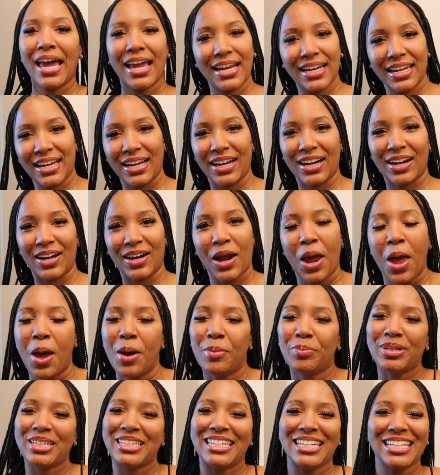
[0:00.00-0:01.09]
back there,
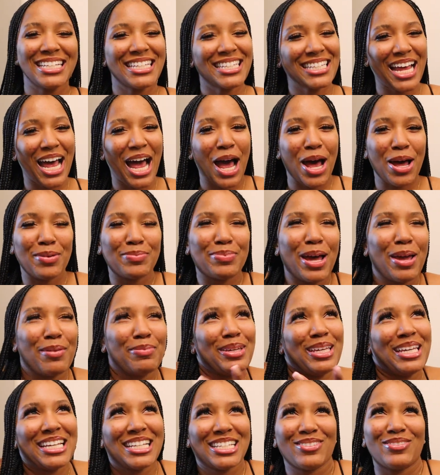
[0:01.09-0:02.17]
but this time,
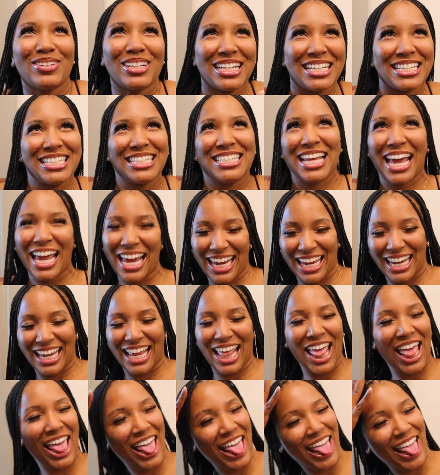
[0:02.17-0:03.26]
baby, is with a date.
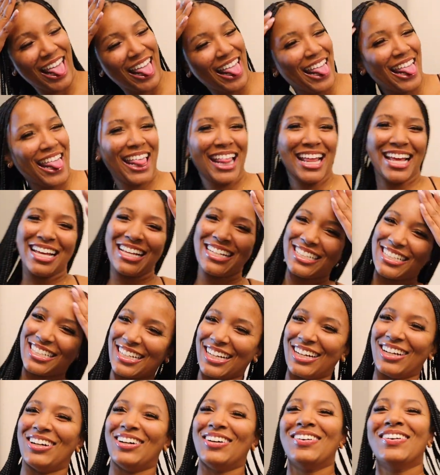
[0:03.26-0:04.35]

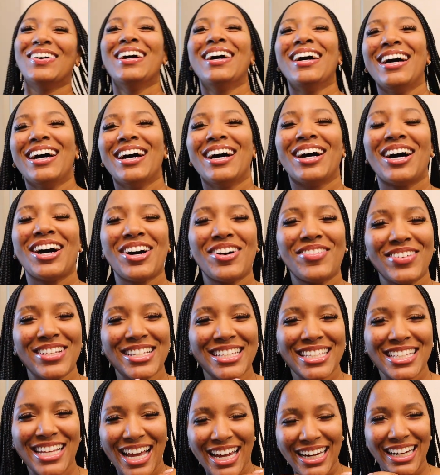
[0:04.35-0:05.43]
So I'm
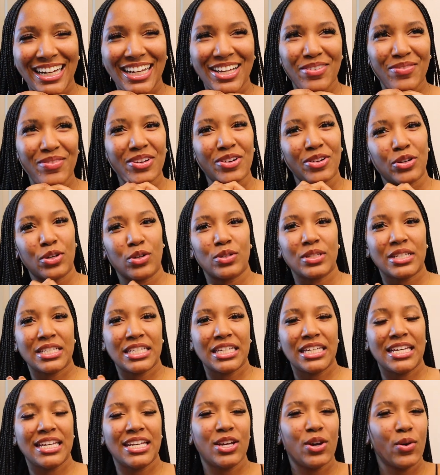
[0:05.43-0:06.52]
excited. We're gonna go
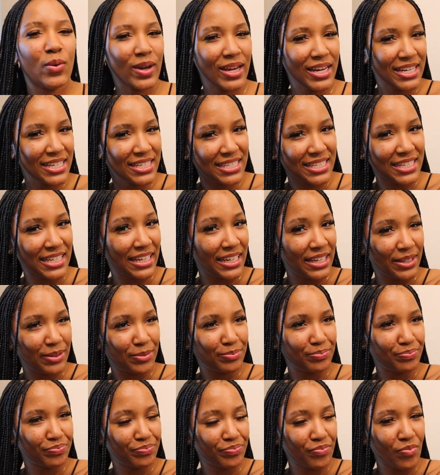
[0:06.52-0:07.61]
see Queen and Slim,
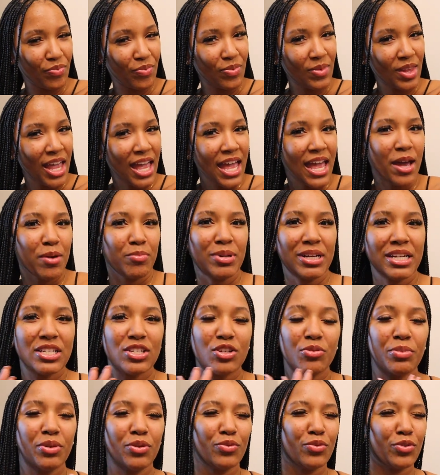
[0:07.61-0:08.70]
but it's
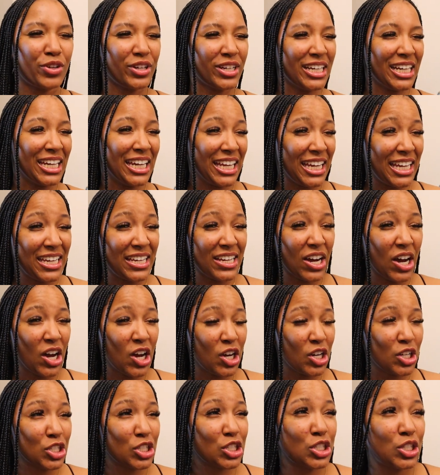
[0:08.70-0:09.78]
gonna be real late,
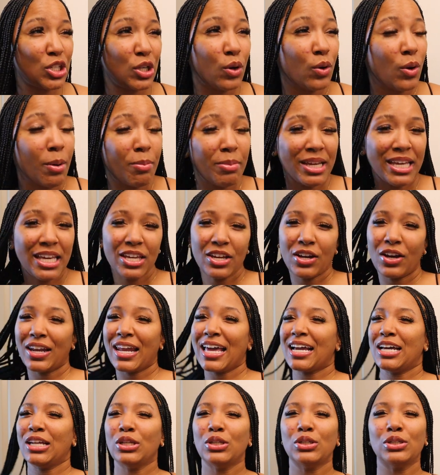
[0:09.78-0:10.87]
y'all, so I'm gonna give y'all
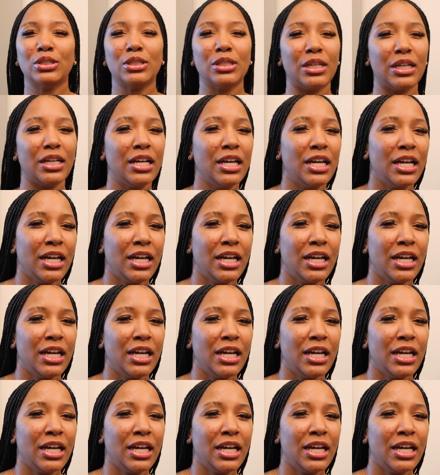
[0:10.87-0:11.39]
like a little